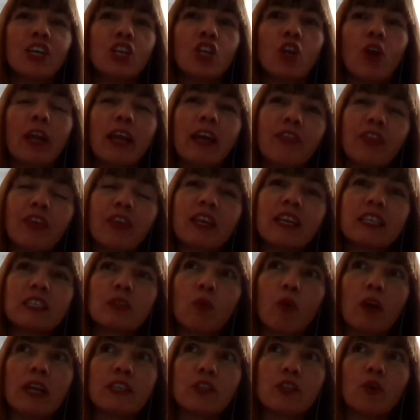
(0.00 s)
you know, I think
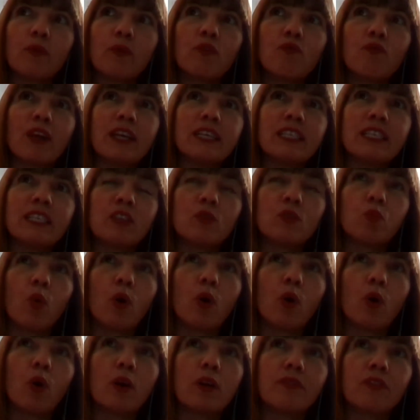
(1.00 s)
it's often raised as
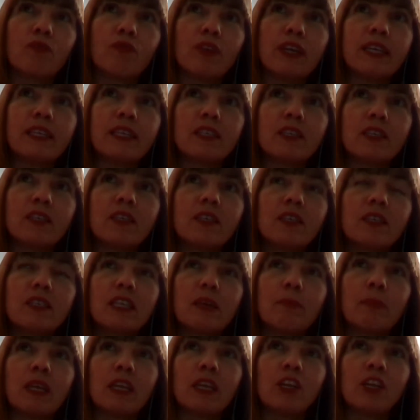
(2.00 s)
one of the reasons.
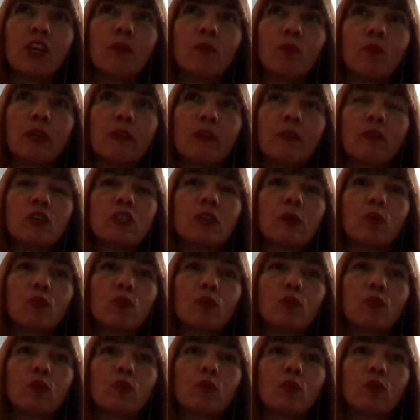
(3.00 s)
I mean, you know, we